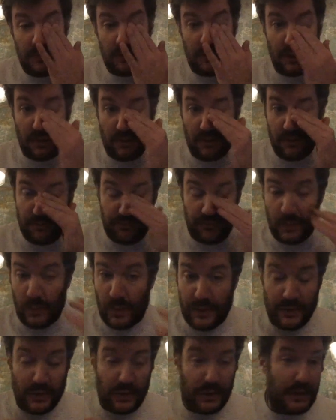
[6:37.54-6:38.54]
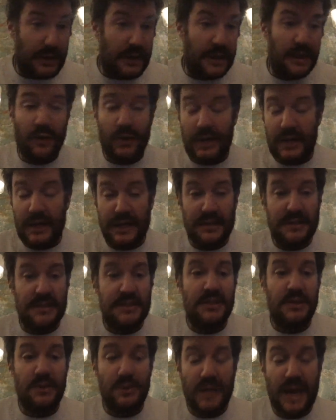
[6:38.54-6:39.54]
few other ingredients
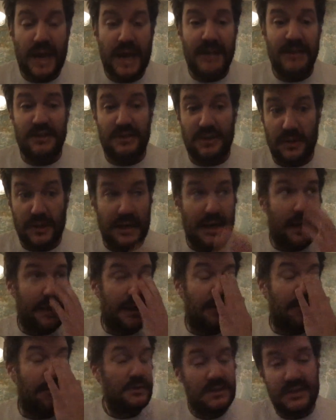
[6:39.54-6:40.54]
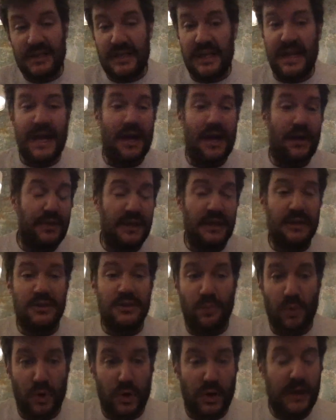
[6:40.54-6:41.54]
to that so that I can see how things
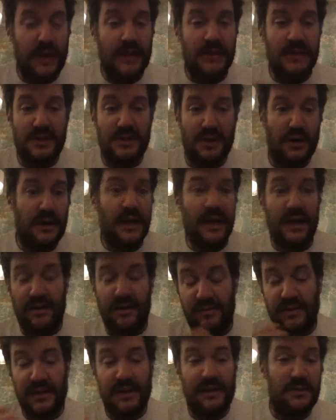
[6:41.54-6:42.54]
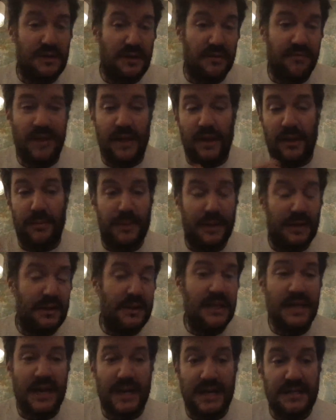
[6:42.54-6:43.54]
work and start kind of developing
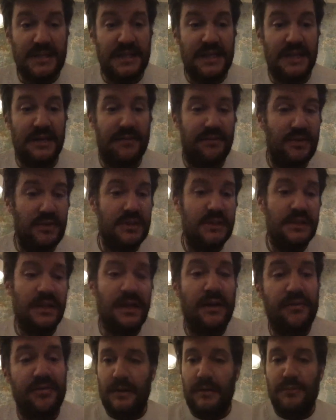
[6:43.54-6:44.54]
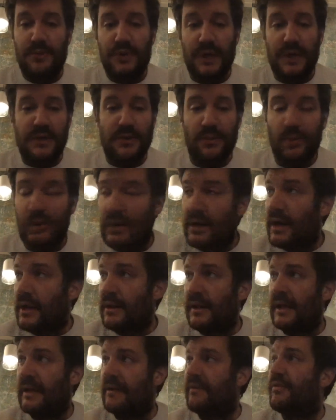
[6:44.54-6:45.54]
the idea for stuff. Trying to work on,
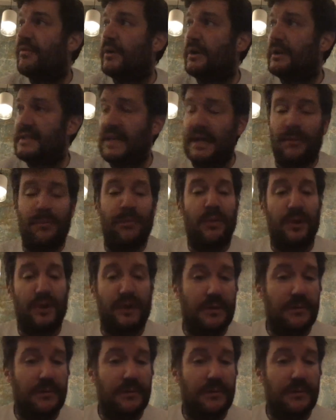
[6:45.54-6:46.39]
like, for example, an